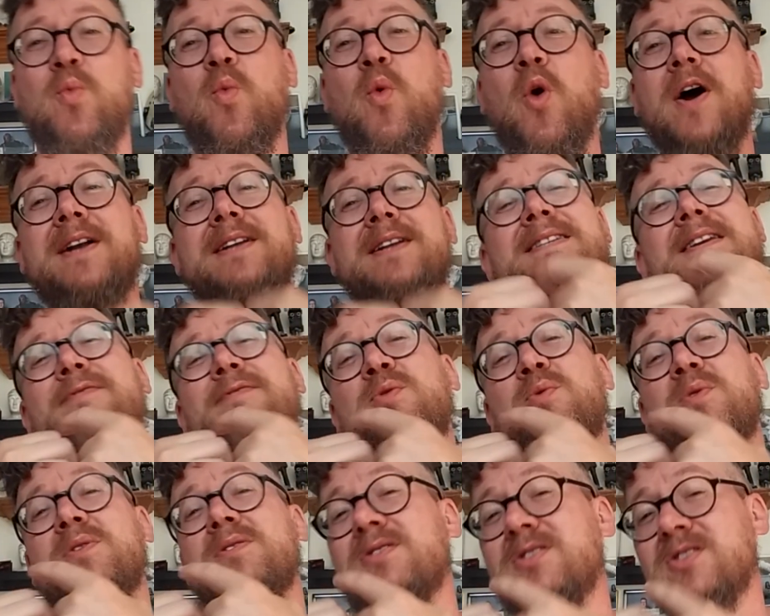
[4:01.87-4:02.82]
Why does
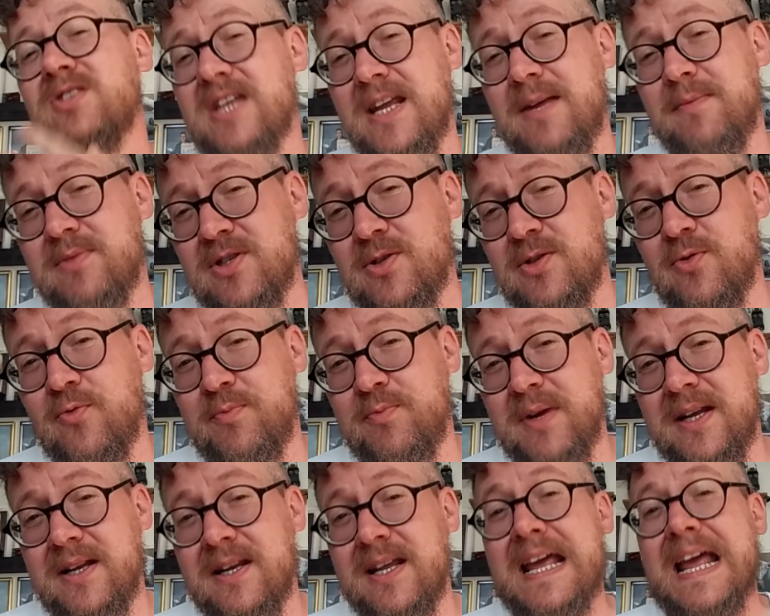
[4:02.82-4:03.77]
everyone seem to have
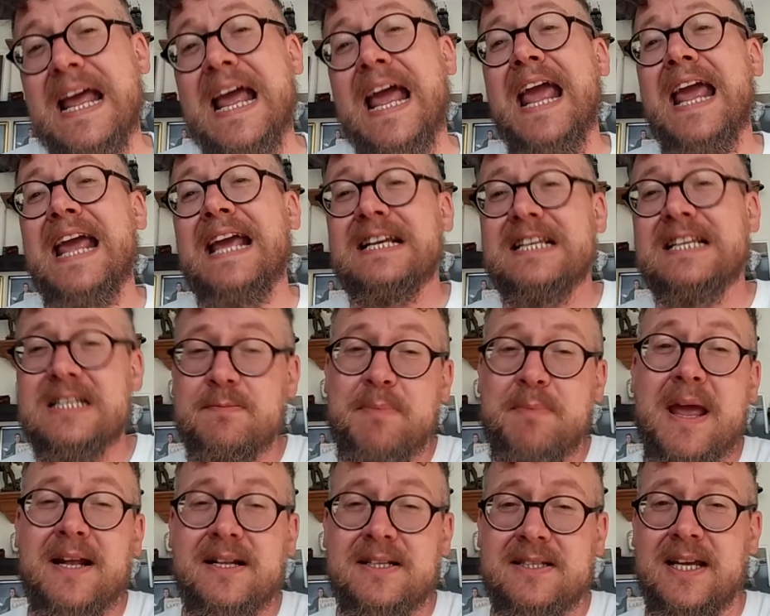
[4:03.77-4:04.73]
been
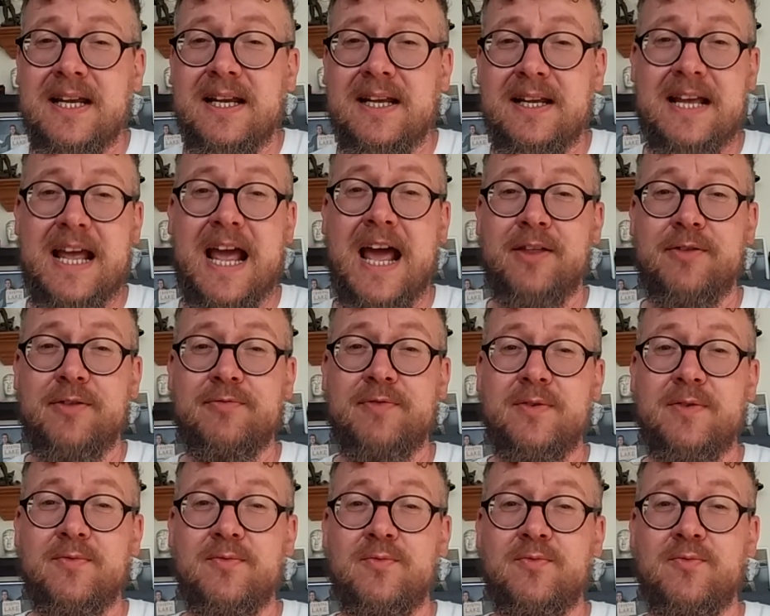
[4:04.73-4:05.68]
expecting
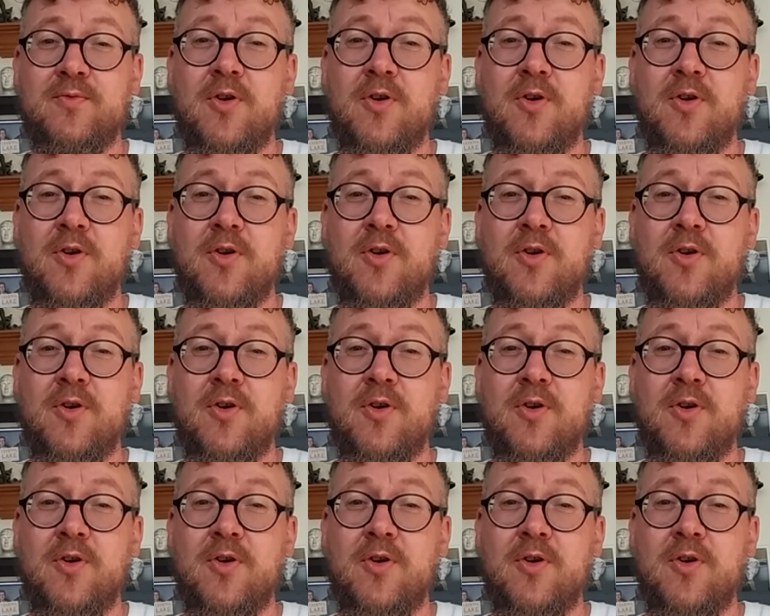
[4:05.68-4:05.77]
Catherine